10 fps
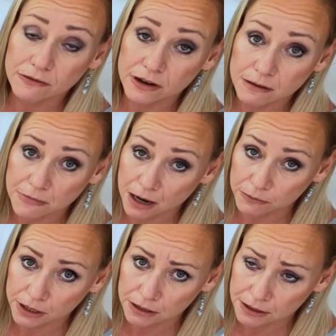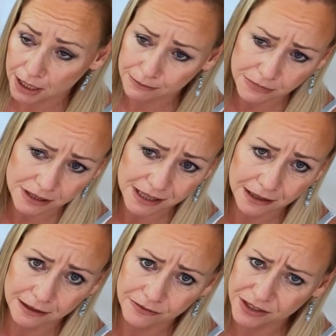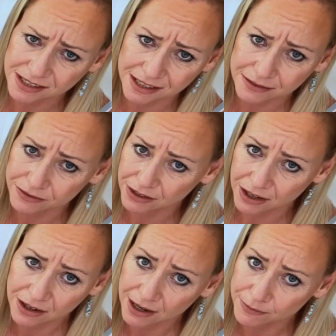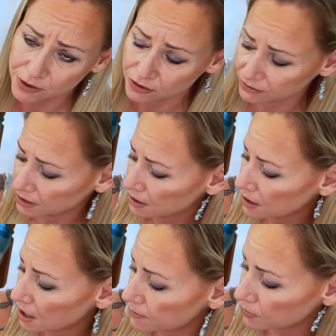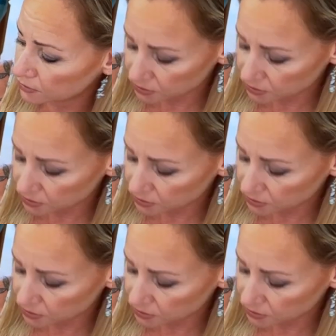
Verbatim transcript: And it might be time to stand up for yourself and go, I'm not I'm not